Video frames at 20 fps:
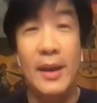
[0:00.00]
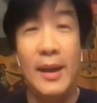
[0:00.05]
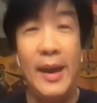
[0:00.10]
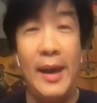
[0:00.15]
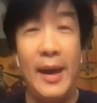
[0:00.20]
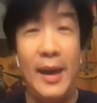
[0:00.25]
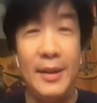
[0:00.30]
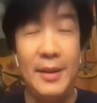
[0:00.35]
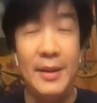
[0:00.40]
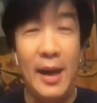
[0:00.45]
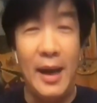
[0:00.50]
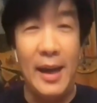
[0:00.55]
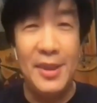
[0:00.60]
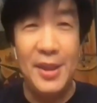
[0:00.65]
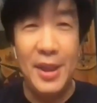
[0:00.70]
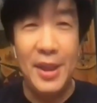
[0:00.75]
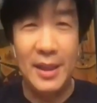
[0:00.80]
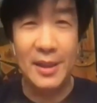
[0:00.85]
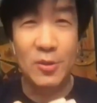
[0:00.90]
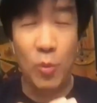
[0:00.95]
And I
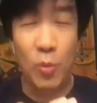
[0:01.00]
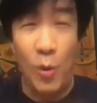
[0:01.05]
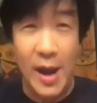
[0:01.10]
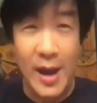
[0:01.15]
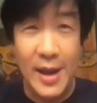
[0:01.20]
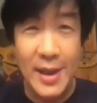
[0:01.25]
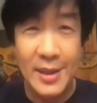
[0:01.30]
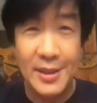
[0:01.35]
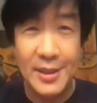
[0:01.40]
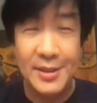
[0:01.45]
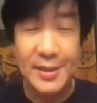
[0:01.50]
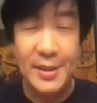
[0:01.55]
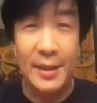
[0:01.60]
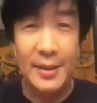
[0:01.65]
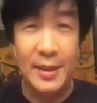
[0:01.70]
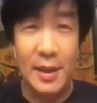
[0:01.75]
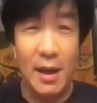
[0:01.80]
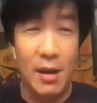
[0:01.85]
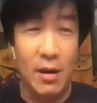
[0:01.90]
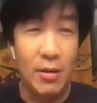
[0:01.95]
think it's wise that
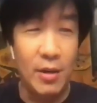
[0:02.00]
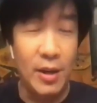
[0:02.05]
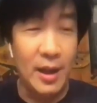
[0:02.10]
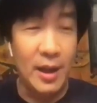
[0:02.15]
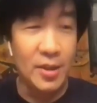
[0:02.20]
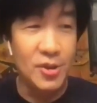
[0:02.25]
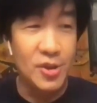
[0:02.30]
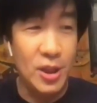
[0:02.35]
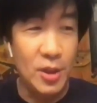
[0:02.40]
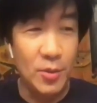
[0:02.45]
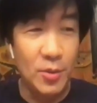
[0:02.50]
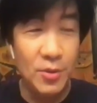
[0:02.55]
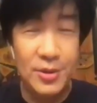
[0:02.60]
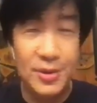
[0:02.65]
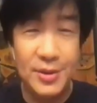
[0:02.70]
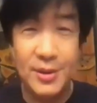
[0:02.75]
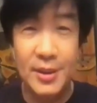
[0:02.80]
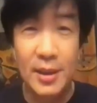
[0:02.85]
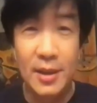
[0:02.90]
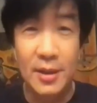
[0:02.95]
our
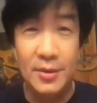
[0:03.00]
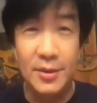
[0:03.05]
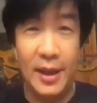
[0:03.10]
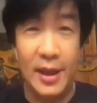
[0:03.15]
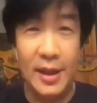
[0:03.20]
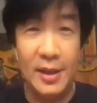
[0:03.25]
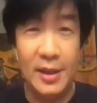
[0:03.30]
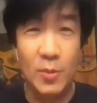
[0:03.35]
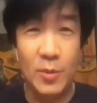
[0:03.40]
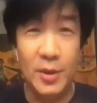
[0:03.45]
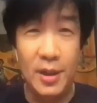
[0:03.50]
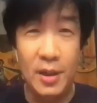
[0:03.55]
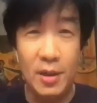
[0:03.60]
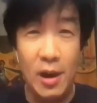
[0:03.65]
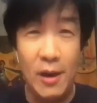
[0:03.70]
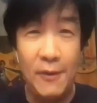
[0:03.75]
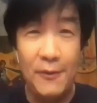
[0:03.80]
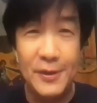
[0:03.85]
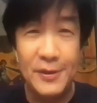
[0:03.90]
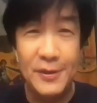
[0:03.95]
LGUs, together with the
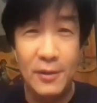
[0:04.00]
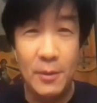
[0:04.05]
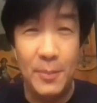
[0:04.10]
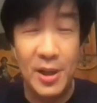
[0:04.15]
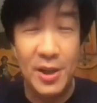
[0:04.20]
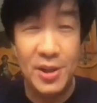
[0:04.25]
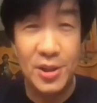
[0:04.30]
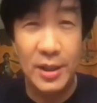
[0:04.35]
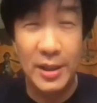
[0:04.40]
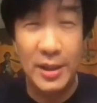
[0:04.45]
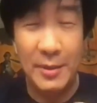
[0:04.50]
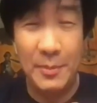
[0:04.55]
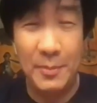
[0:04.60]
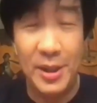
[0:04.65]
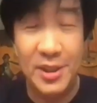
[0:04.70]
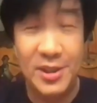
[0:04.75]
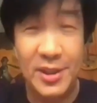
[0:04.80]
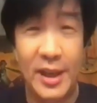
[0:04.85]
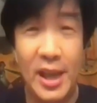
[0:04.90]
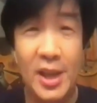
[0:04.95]
Office of the
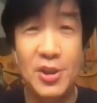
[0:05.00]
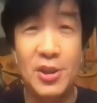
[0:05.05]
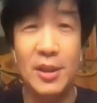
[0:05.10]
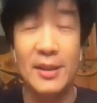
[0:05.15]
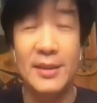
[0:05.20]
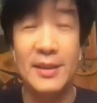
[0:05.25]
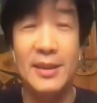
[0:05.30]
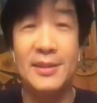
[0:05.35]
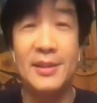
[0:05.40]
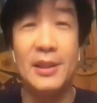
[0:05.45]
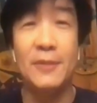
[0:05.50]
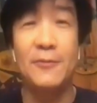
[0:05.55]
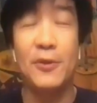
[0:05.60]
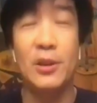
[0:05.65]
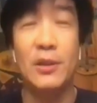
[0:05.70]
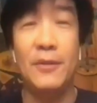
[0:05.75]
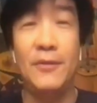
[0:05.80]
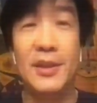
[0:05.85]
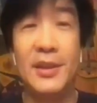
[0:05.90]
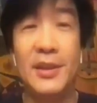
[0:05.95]
Presidential Assistant for
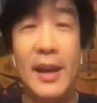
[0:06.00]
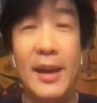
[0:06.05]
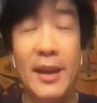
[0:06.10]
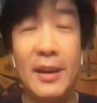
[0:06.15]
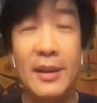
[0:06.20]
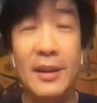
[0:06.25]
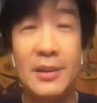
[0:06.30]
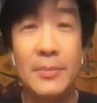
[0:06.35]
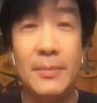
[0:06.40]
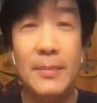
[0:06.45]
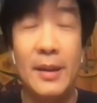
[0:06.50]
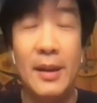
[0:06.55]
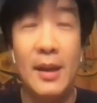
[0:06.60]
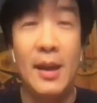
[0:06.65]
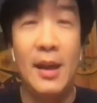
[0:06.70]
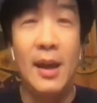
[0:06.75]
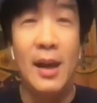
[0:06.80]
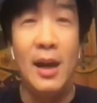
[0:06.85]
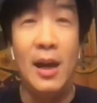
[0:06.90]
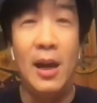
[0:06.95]
the Visayas,
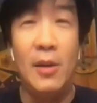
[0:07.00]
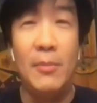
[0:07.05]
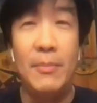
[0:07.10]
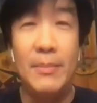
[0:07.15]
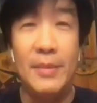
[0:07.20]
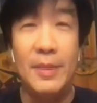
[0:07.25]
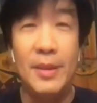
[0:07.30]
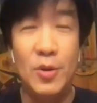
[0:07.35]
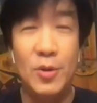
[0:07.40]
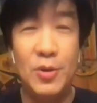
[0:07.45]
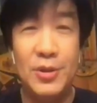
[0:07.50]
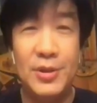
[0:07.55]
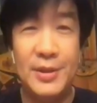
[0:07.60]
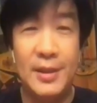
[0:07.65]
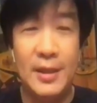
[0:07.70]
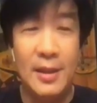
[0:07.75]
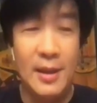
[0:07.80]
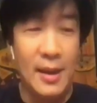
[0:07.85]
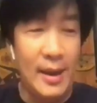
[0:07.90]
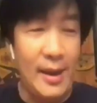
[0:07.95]

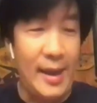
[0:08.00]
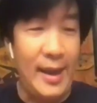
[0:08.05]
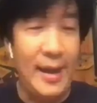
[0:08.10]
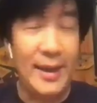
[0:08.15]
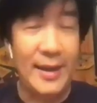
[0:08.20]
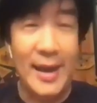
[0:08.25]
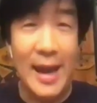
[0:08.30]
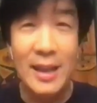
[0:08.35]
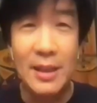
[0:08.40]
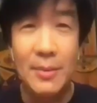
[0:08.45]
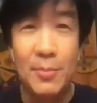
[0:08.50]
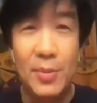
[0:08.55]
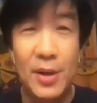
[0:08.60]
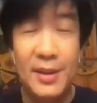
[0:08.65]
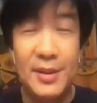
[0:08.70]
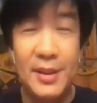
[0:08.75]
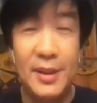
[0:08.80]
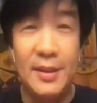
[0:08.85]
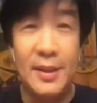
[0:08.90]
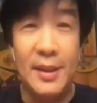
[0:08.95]
use a
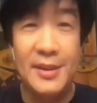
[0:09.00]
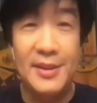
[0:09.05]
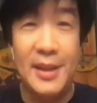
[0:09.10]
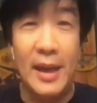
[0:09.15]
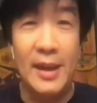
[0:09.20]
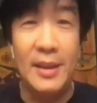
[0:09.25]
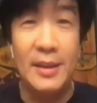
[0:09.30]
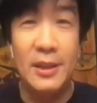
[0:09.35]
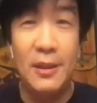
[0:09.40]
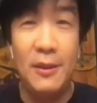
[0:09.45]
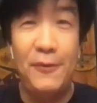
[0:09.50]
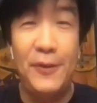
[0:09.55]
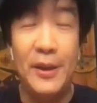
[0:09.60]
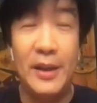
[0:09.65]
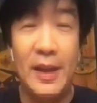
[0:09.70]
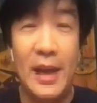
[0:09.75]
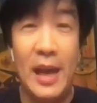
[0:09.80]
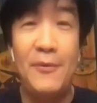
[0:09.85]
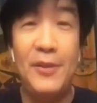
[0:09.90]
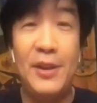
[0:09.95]
calibrated and scientific
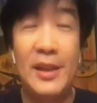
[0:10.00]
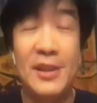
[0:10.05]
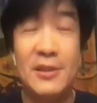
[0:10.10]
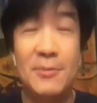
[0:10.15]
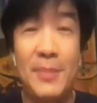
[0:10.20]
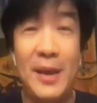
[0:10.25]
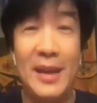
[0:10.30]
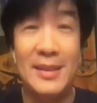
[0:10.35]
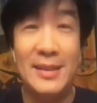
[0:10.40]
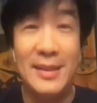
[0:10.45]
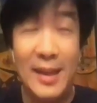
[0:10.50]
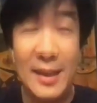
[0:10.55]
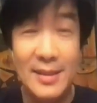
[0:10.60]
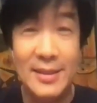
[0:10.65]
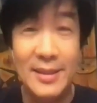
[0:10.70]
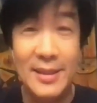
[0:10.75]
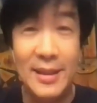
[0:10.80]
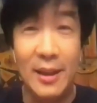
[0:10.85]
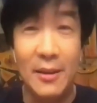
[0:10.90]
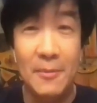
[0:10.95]
evidence-based
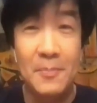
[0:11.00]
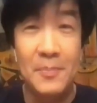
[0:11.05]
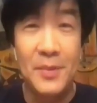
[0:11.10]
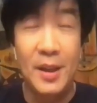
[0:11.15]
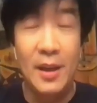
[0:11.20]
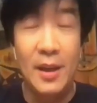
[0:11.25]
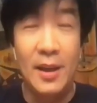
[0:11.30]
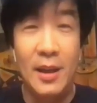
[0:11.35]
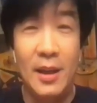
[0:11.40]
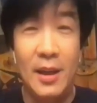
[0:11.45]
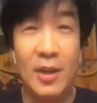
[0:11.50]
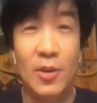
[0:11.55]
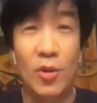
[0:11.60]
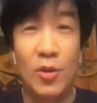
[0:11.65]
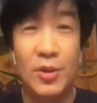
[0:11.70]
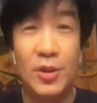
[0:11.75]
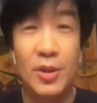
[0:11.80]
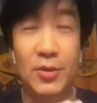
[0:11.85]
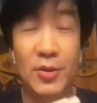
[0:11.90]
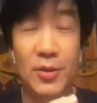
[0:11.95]
testing in
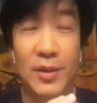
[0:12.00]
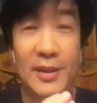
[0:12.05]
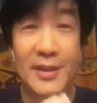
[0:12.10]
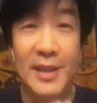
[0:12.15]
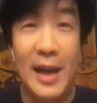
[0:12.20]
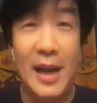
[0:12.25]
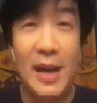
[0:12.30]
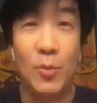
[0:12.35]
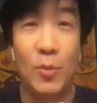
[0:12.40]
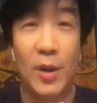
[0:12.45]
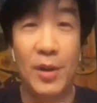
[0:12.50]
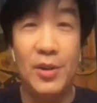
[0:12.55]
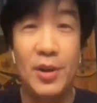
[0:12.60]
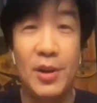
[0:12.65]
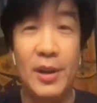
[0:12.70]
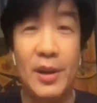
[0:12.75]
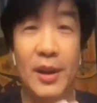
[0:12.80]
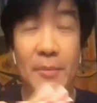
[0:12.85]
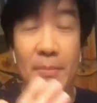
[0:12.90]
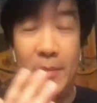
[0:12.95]
order to decide whether
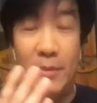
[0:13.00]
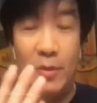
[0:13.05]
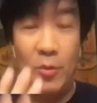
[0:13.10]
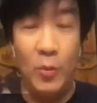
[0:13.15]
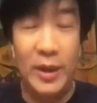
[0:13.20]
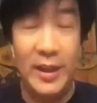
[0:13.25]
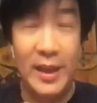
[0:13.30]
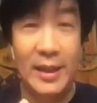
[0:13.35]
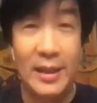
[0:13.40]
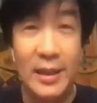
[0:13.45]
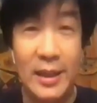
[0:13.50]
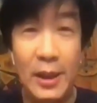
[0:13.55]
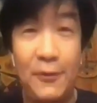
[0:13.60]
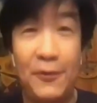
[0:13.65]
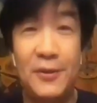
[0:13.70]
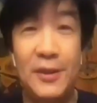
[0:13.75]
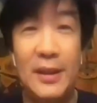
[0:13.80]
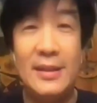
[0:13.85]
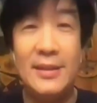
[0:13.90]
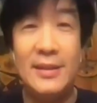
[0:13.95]
we can lift
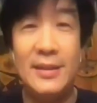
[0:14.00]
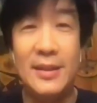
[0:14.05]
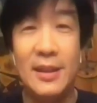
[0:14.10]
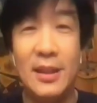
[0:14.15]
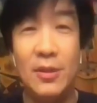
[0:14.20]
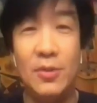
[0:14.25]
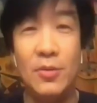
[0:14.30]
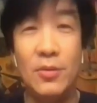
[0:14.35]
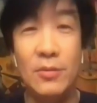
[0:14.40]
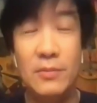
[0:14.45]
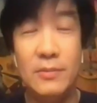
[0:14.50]
the ECQ.